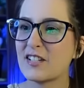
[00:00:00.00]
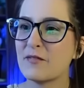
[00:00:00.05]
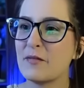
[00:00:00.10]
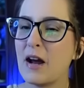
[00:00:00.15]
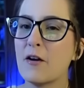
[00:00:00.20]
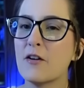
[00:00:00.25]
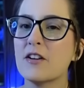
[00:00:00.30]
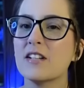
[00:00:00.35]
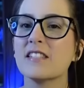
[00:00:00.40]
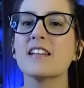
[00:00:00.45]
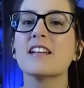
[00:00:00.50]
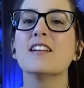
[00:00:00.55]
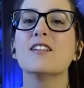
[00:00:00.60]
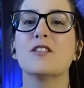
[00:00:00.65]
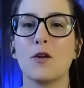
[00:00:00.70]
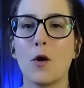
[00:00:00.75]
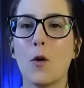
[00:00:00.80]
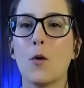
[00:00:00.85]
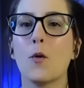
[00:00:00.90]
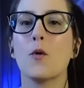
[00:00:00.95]
powers
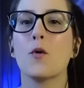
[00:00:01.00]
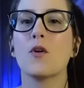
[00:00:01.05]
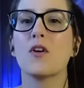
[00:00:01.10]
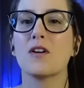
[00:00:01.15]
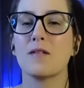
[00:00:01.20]
in gold,